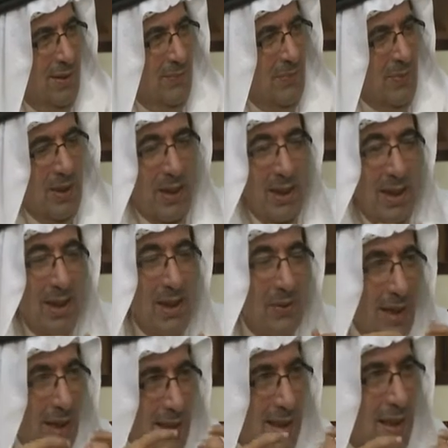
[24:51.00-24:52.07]
He
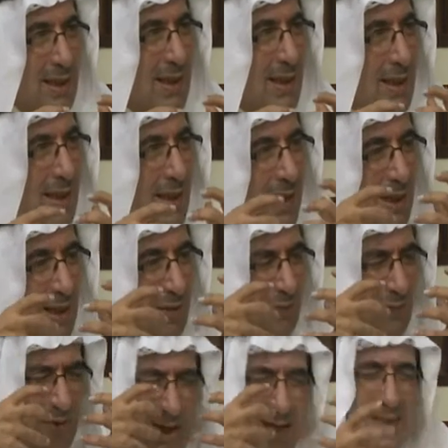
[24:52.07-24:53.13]
writes in
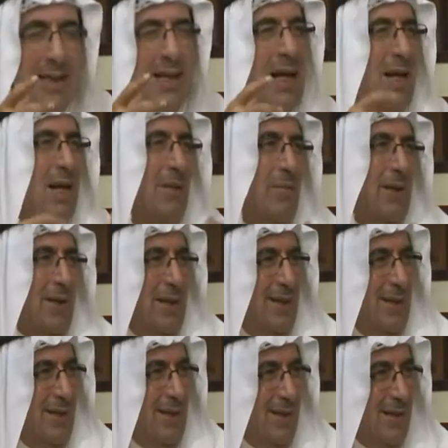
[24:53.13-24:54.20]
very slang
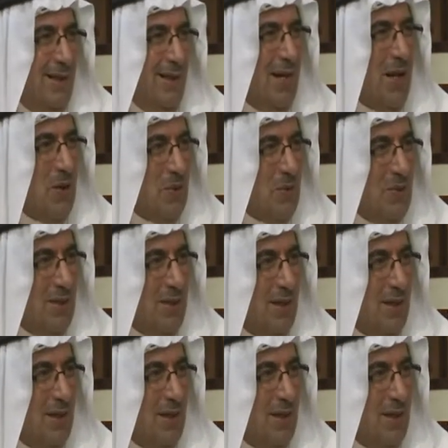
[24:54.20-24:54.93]
American language,